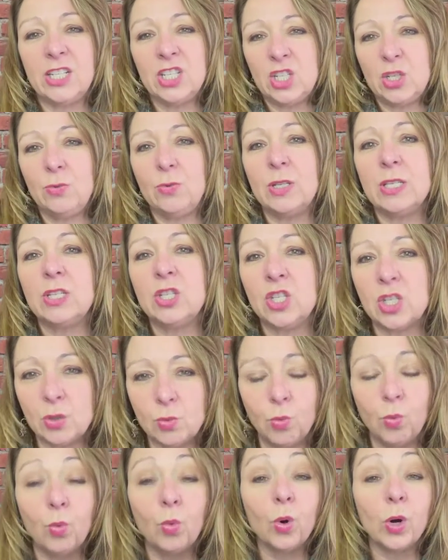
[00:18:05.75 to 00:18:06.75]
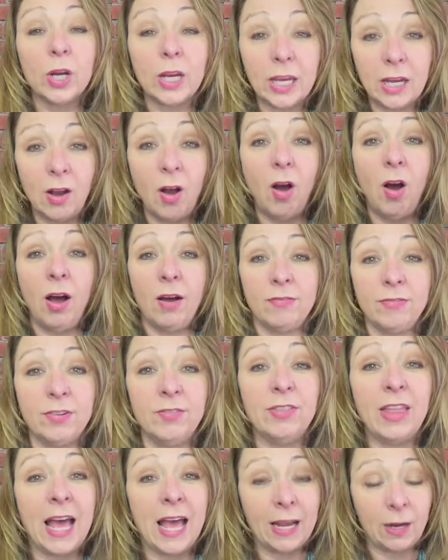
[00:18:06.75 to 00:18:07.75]
She was just working off
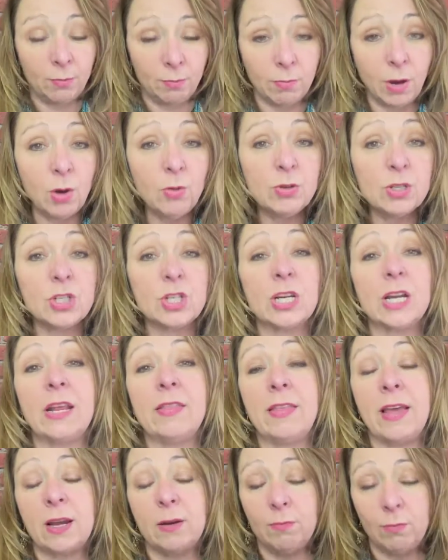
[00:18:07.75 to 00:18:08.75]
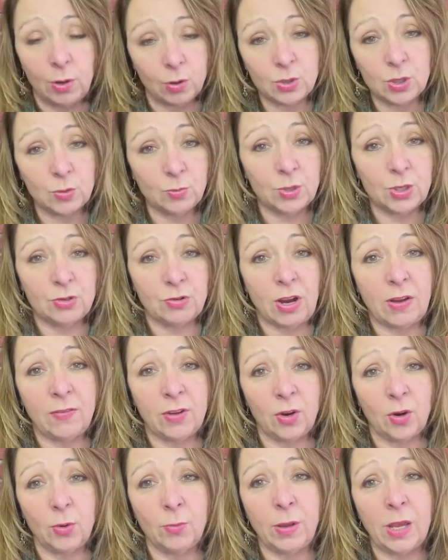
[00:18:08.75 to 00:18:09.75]
of that emotion, and that emotion was
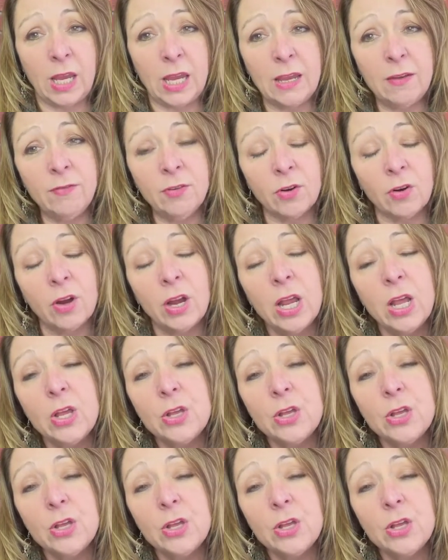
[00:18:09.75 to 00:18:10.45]
driving her behavior.